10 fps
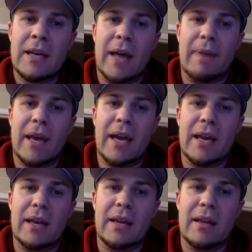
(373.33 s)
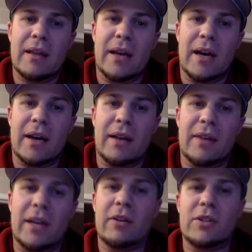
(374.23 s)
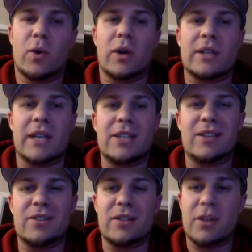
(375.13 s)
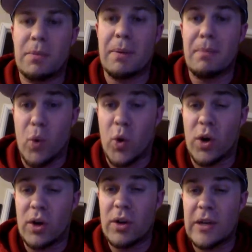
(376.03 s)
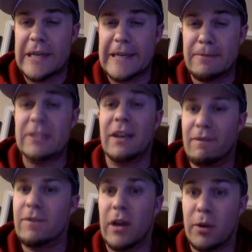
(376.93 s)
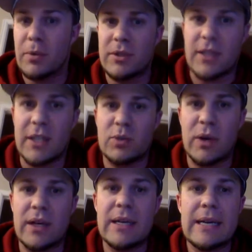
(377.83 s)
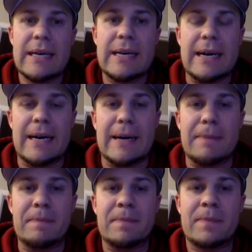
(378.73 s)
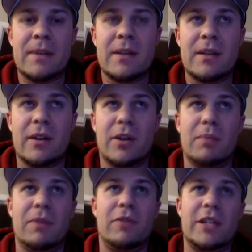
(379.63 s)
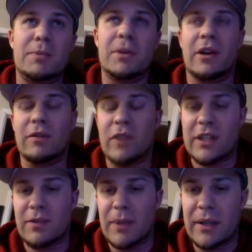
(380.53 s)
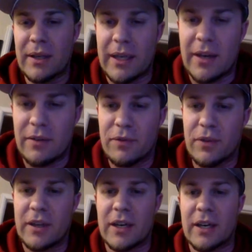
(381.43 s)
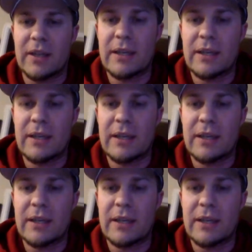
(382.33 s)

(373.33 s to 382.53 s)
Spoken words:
And then the characters of organization, there's a little bit more, once again, variables in this one. There can be flexibility or inflexibility of the